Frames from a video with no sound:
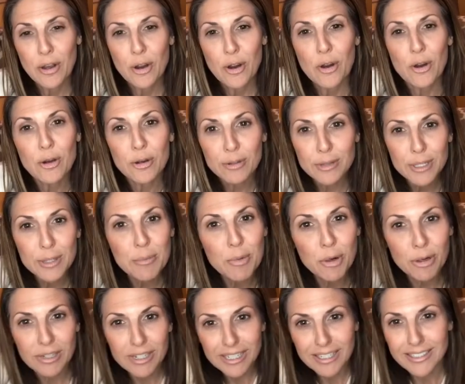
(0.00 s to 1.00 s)
early
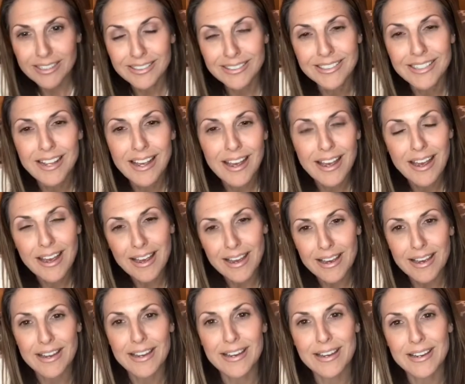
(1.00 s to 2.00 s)
morning
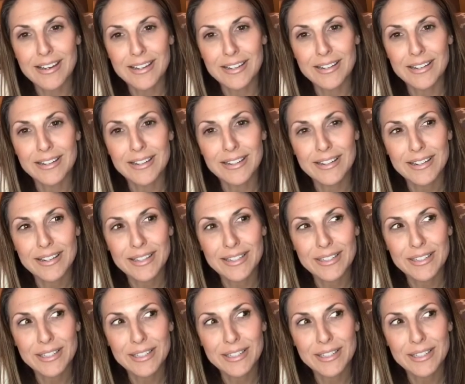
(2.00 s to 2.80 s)
to